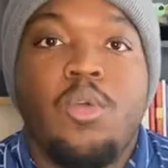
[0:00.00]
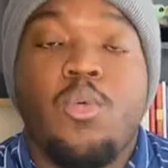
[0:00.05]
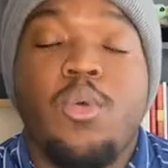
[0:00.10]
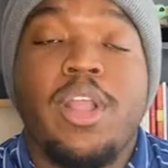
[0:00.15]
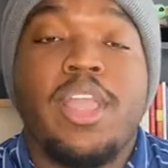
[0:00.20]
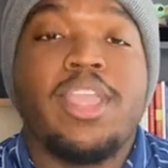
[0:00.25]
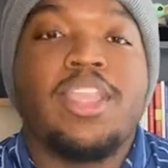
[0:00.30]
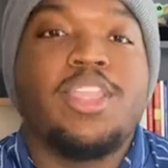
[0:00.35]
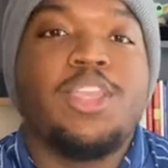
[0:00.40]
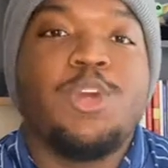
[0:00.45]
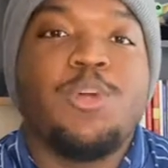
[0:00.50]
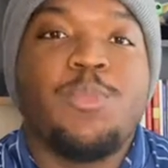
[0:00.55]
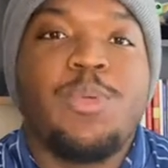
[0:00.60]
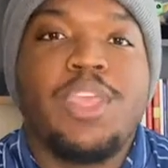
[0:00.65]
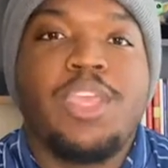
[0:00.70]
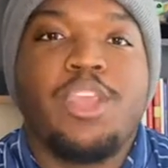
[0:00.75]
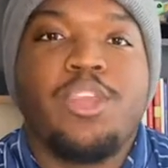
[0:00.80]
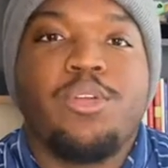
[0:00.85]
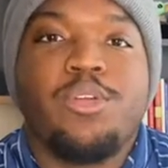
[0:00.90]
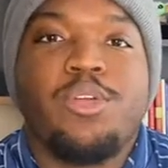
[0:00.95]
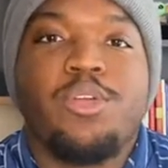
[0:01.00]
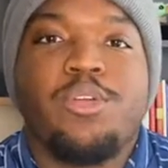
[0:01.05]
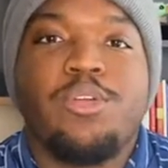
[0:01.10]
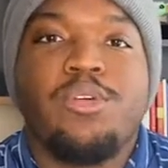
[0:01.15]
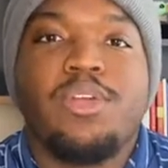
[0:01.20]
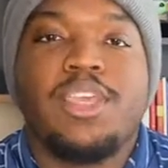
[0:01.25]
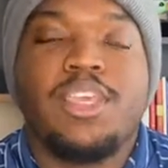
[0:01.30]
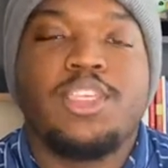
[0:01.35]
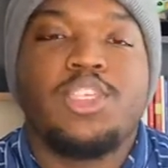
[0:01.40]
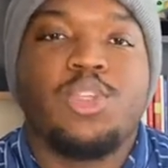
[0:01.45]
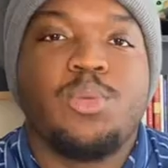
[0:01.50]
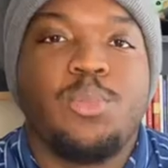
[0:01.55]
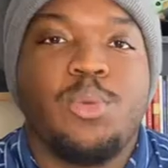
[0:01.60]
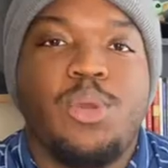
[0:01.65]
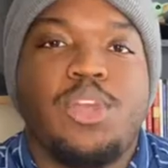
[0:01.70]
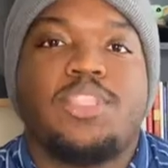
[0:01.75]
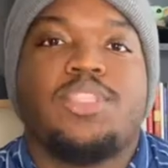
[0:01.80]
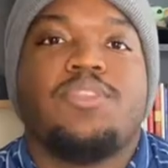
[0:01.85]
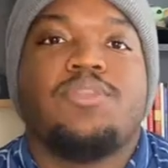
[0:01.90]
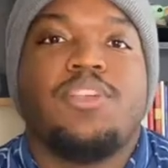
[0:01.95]
What it do, Bean Crew? It's your
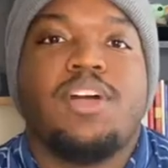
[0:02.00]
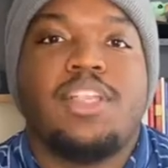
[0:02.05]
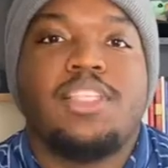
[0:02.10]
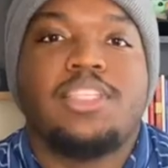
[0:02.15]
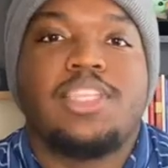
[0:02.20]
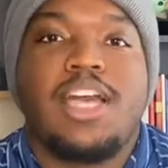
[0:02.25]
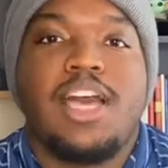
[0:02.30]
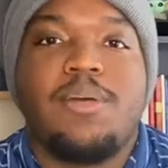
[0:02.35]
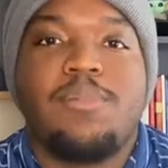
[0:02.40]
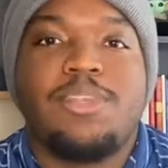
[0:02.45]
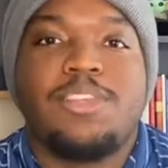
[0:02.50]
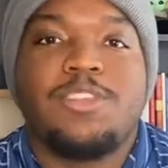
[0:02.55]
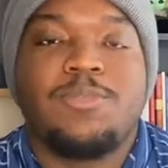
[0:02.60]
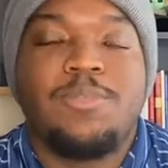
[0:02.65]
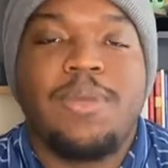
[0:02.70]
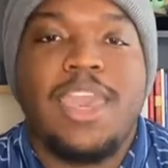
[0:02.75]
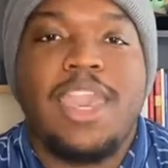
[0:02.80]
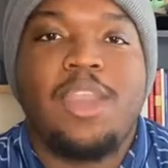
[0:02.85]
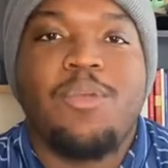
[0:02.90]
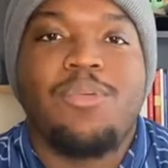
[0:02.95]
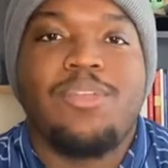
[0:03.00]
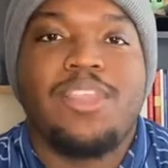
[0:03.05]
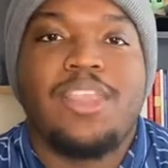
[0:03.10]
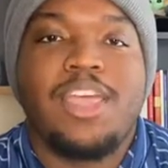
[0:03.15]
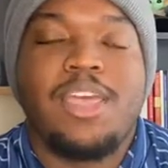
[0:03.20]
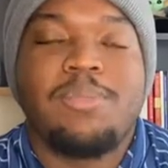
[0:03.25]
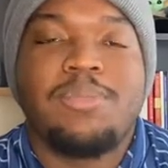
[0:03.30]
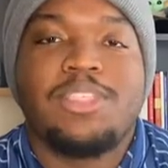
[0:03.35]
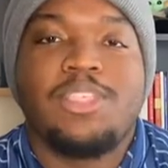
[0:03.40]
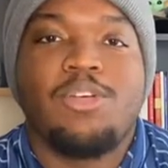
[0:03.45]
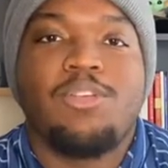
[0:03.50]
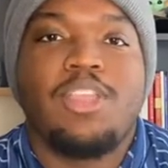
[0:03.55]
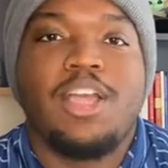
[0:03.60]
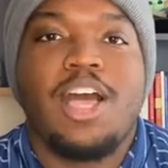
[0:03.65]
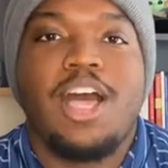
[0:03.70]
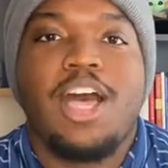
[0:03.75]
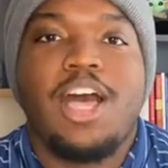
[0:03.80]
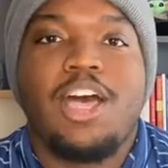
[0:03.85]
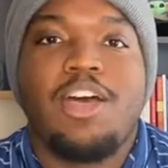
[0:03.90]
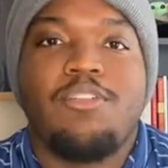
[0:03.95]
boy Savon Thomas back with another episode
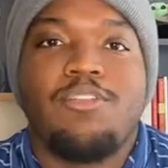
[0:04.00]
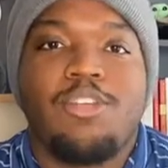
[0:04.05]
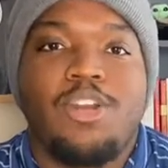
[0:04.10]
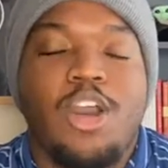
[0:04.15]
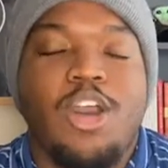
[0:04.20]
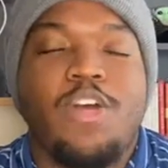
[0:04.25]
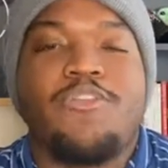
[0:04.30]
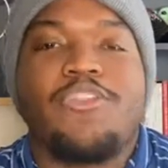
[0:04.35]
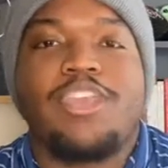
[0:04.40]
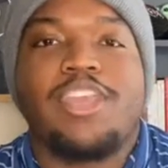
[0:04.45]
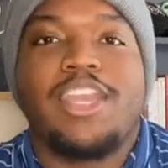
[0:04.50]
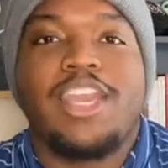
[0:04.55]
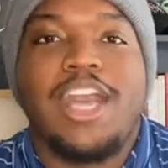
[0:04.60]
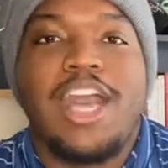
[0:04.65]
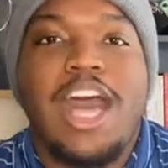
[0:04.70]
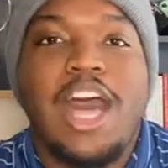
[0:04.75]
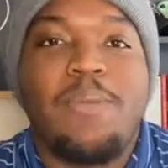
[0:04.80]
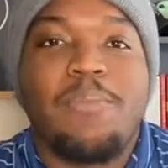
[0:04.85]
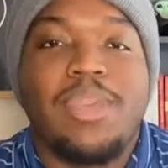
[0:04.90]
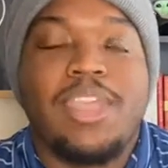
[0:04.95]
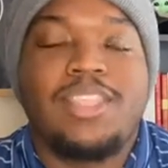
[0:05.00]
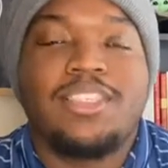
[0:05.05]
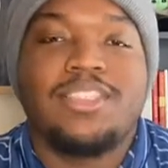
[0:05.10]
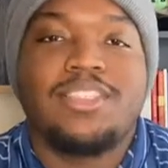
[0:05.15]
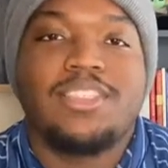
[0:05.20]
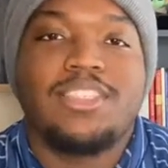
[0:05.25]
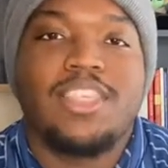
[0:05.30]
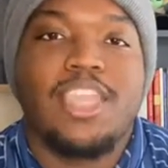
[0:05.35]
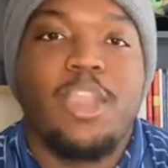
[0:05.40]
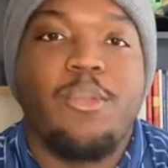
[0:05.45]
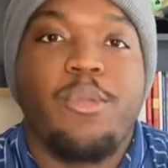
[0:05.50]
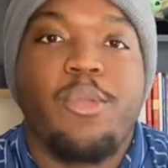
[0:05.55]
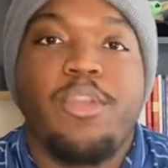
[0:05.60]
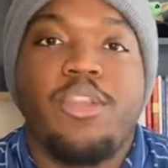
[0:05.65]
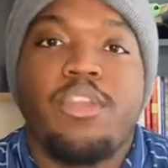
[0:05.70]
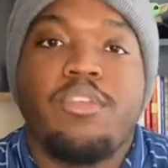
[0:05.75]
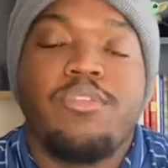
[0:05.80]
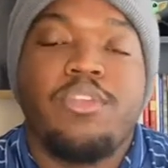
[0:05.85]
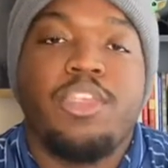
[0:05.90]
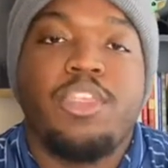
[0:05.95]
of Coffee and Comments. Today we're
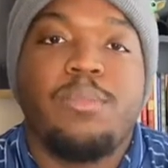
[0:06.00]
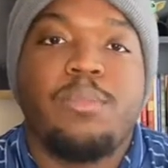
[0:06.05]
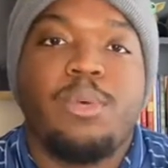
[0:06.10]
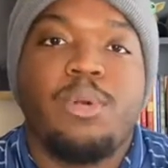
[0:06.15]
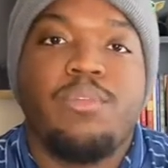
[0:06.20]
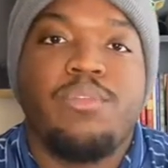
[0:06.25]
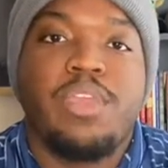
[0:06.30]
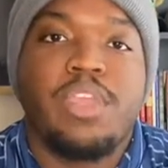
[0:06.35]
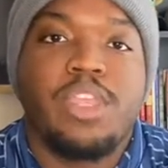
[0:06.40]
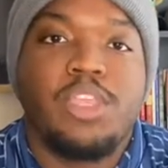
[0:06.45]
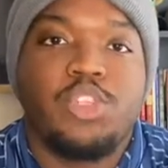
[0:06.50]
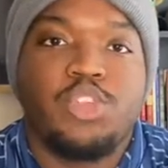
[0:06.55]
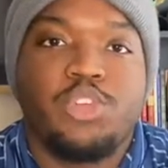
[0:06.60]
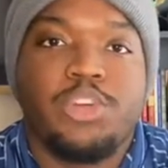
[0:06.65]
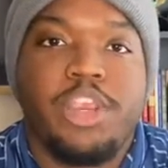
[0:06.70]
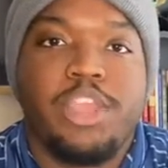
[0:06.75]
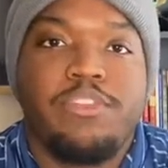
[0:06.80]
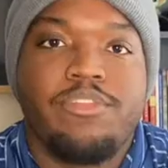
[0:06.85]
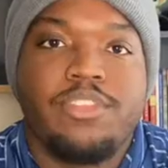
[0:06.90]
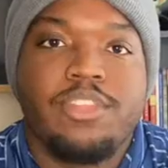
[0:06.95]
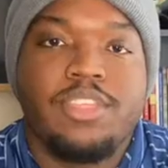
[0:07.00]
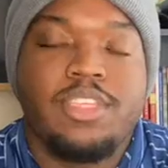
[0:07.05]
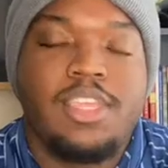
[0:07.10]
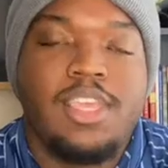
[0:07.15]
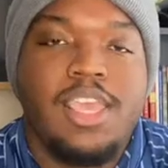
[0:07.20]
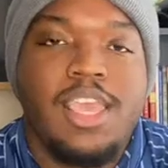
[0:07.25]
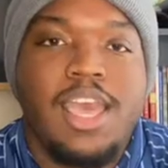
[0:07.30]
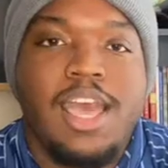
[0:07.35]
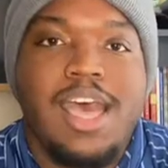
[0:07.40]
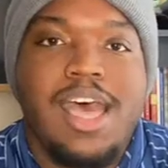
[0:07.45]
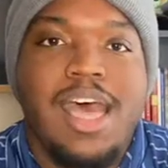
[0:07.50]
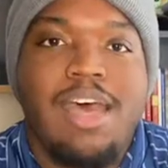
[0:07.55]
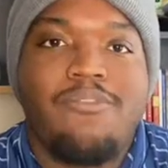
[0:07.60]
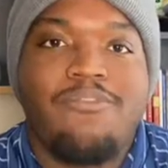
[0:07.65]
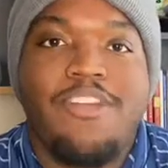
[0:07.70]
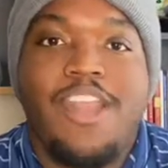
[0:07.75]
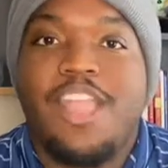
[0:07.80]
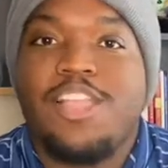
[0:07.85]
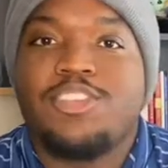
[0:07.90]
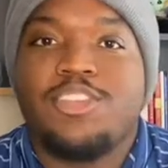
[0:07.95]
going to review the movie Adrift. Uh,
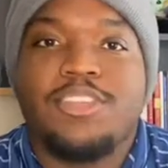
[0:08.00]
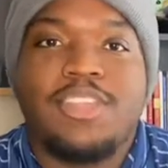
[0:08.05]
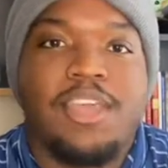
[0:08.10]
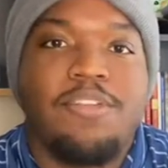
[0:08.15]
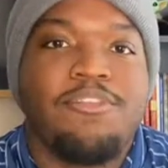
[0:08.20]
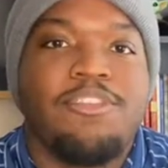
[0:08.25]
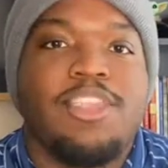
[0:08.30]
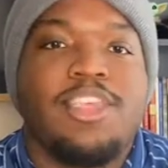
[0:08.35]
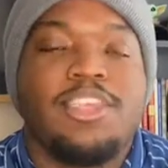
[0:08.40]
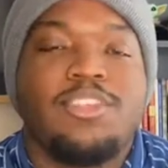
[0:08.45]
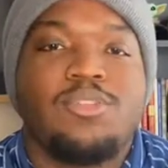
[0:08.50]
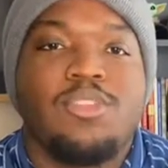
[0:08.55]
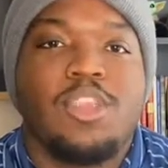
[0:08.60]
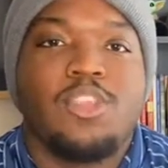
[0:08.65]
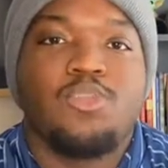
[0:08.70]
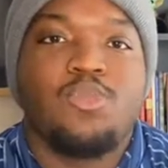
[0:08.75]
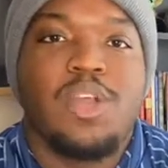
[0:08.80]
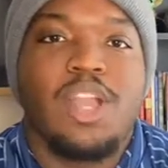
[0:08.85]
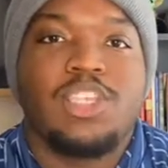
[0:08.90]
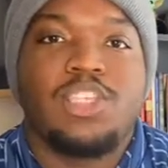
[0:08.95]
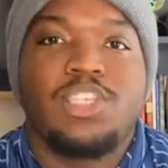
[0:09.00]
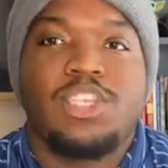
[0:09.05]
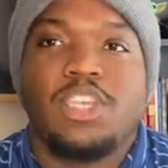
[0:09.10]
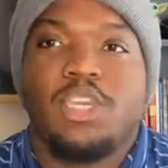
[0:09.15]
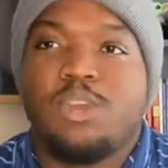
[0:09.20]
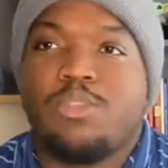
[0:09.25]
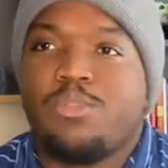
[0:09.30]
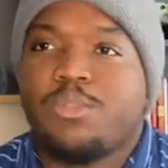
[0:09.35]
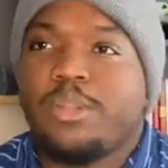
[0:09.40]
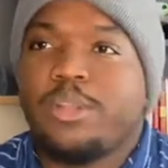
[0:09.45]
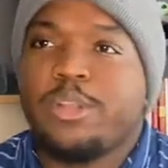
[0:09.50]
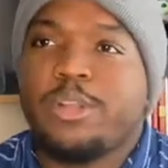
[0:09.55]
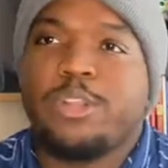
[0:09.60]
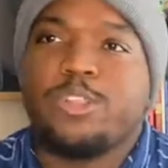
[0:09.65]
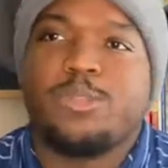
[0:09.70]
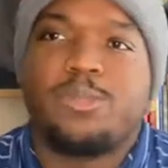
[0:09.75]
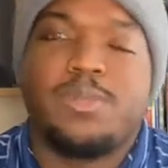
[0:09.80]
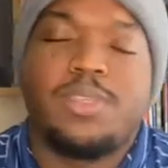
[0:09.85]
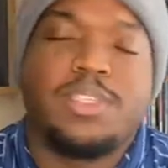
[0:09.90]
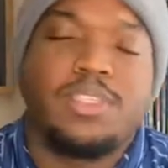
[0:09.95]
found this on Netflix when I was watching it over
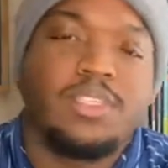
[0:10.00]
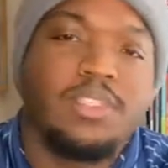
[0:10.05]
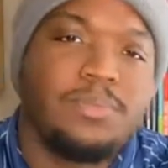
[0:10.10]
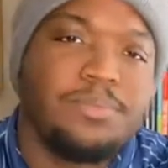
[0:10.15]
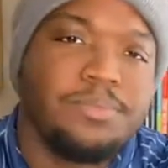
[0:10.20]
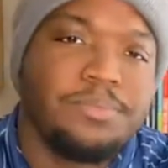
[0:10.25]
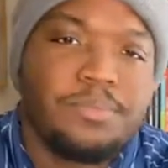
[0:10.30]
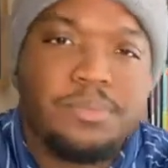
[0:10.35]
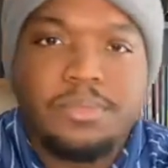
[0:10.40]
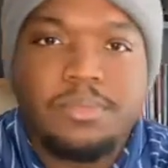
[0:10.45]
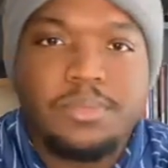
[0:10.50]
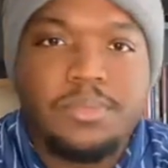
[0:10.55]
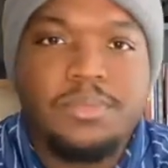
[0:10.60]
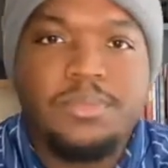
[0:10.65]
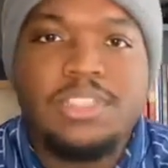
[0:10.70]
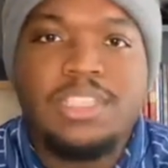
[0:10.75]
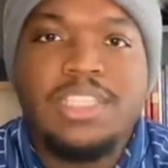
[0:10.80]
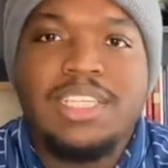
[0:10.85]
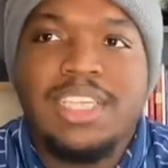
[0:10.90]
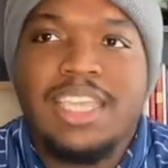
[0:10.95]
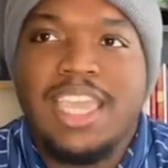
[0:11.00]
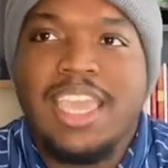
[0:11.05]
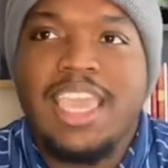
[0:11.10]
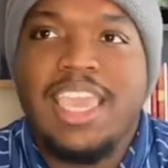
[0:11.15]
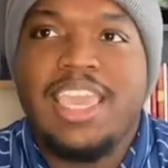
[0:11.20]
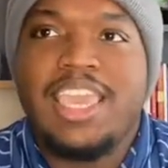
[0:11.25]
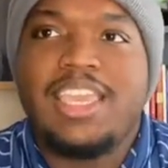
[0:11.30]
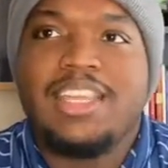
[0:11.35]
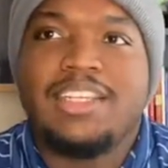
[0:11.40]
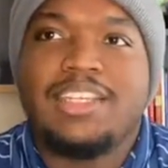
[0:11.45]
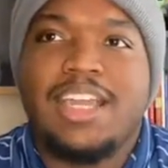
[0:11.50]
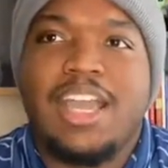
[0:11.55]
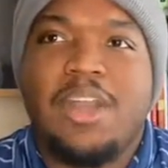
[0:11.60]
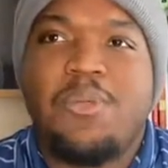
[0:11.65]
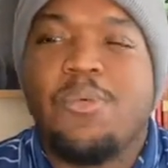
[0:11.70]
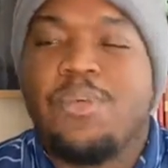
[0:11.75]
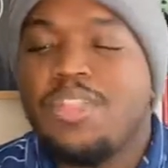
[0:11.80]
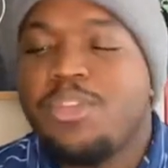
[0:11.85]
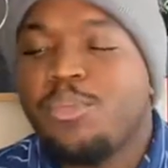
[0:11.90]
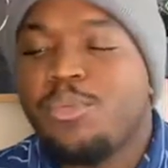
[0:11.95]
Christmas. And I
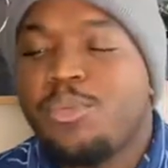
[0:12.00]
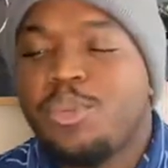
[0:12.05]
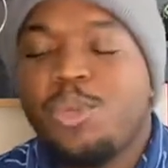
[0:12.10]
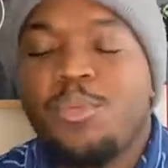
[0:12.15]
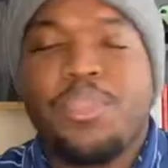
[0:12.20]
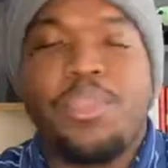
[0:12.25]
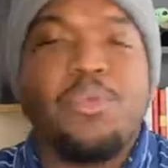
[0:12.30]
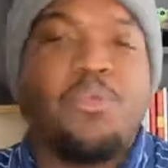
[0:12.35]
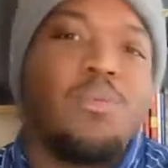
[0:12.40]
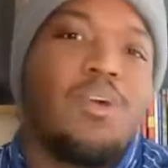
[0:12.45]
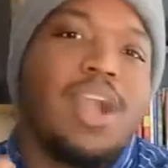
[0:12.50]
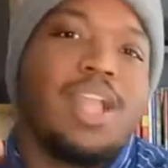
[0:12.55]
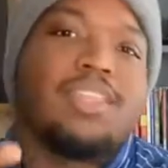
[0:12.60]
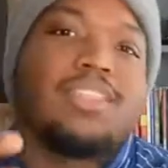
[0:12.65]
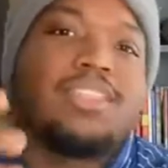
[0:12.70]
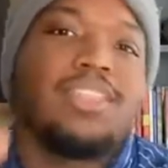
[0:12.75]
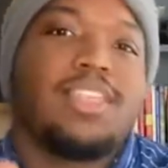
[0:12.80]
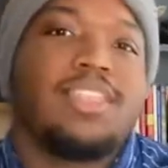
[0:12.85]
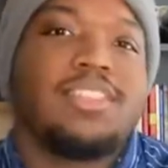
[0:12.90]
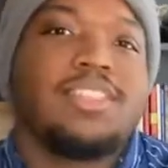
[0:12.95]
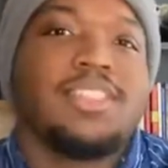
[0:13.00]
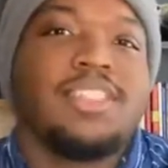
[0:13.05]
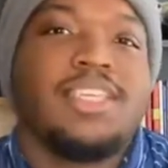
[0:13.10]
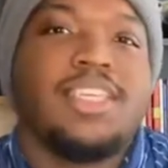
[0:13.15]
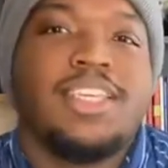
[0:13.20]
wouldn't have normally watched this.